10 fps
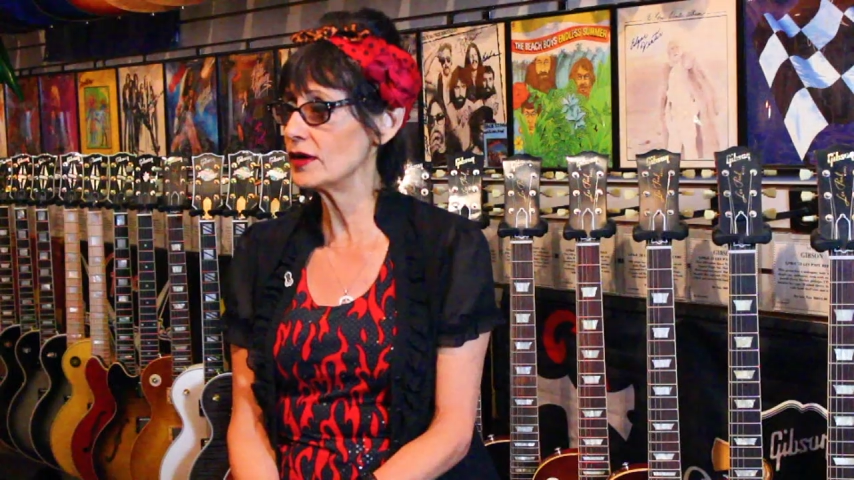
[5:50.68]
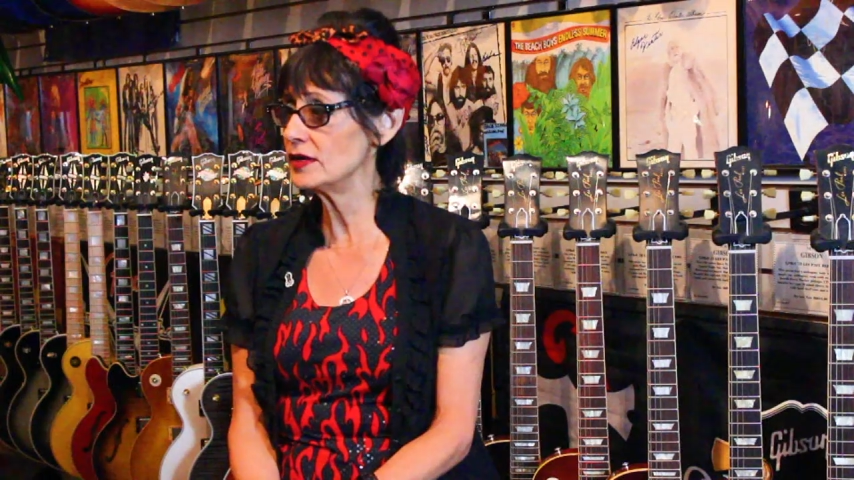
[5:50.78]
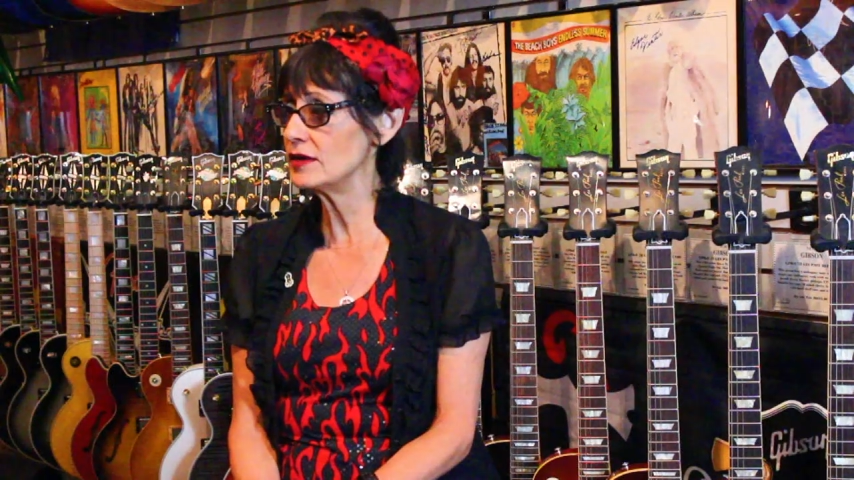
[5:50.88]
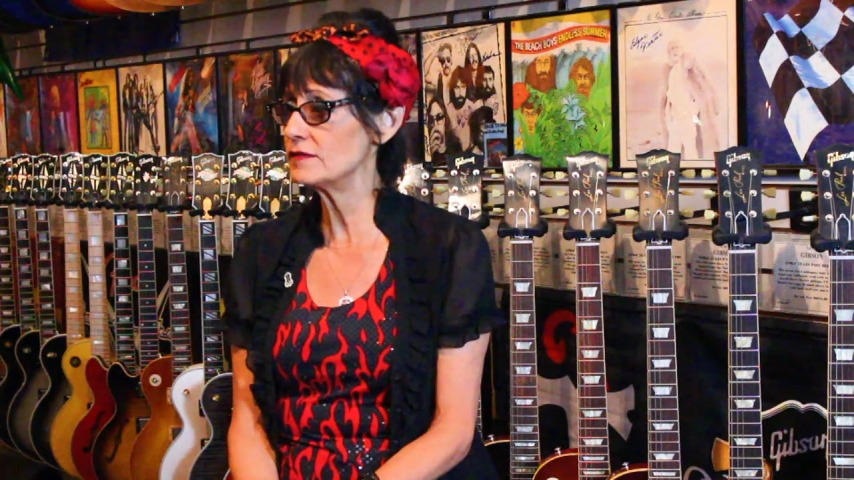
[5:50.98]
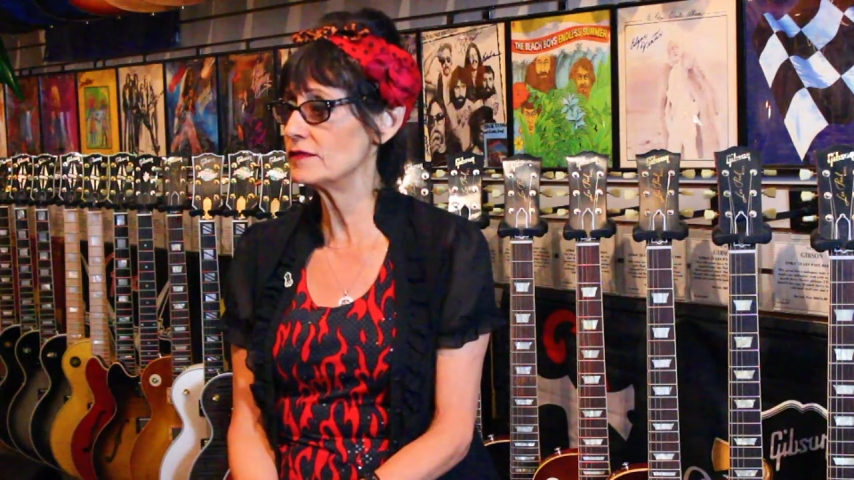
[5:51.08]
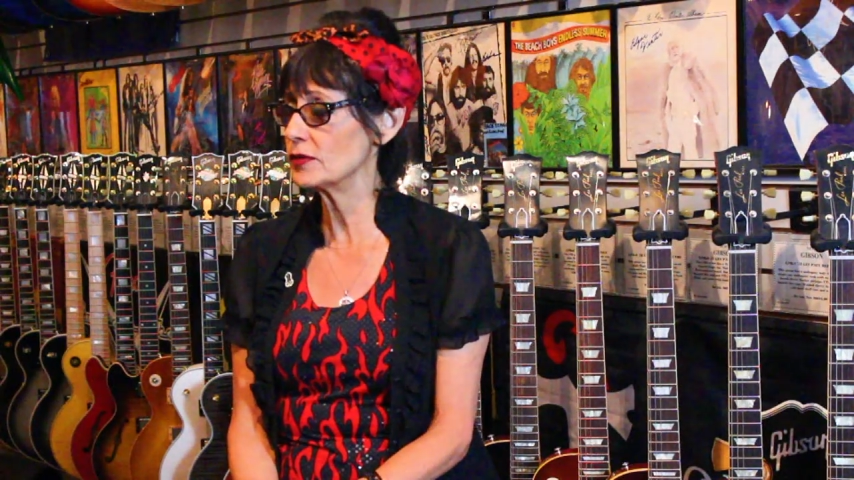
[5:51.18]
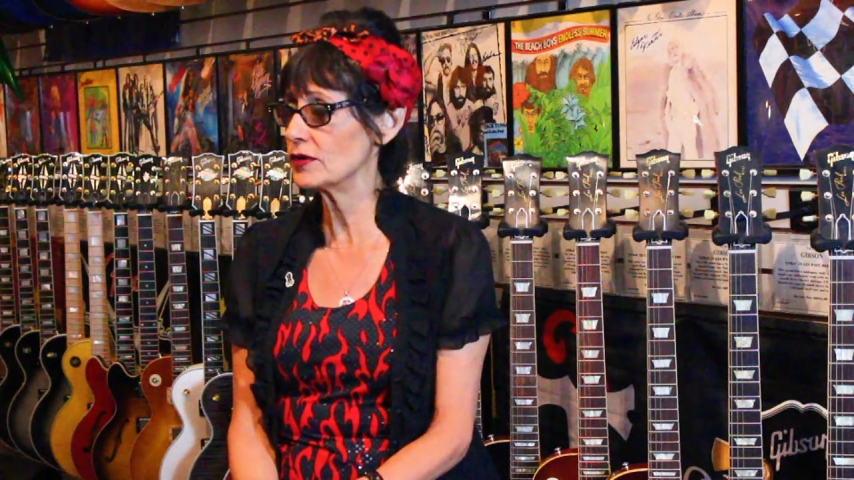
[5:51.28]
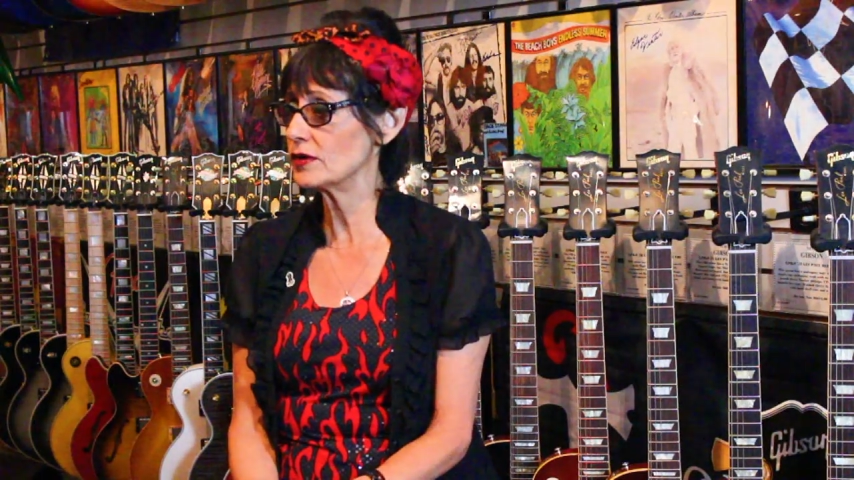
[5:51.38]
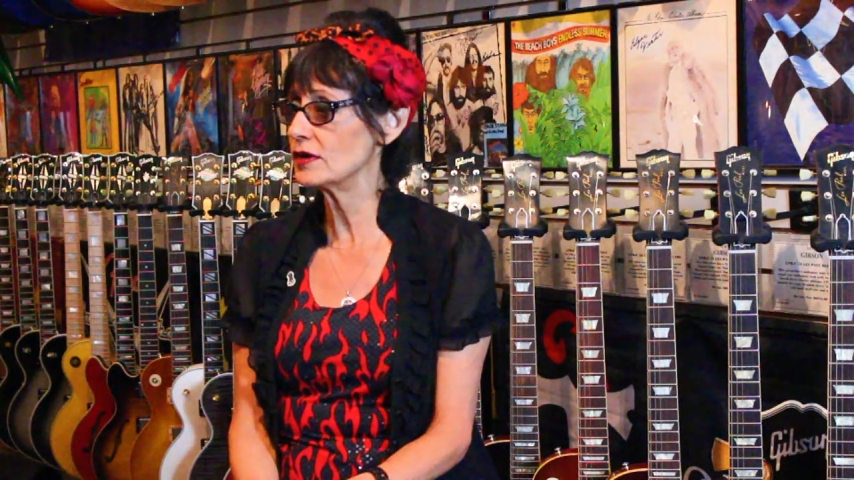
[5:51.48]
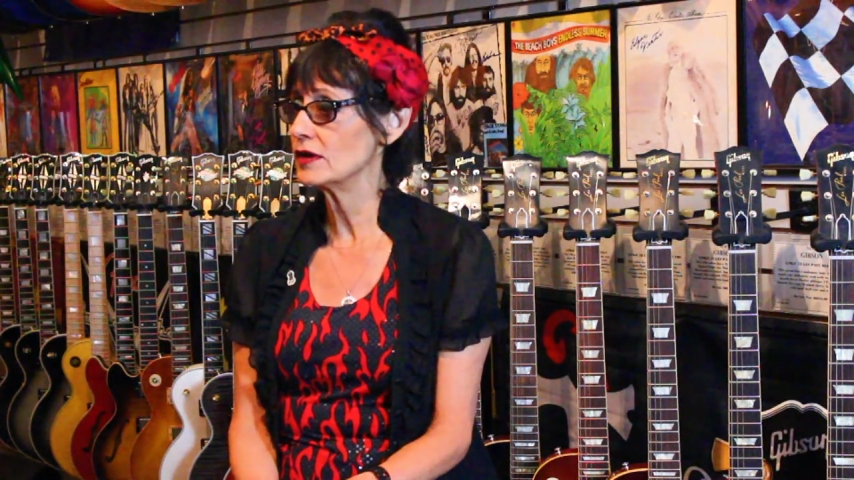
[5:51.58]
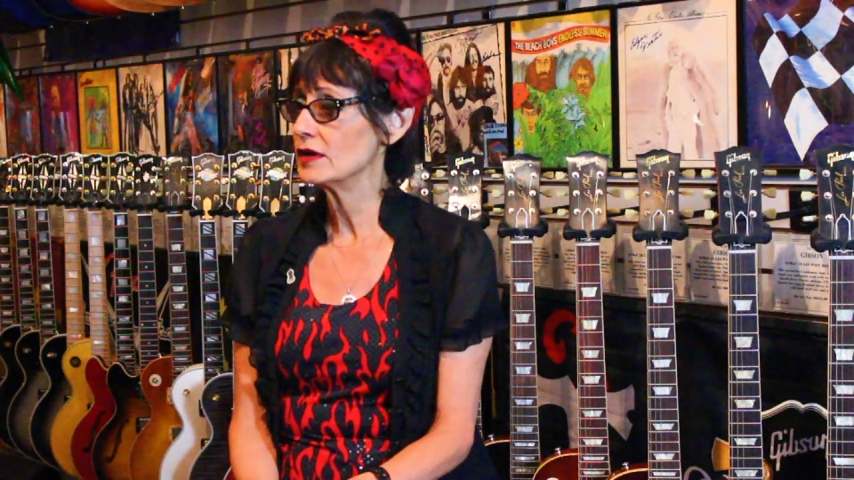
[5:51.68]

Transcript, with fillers: in it for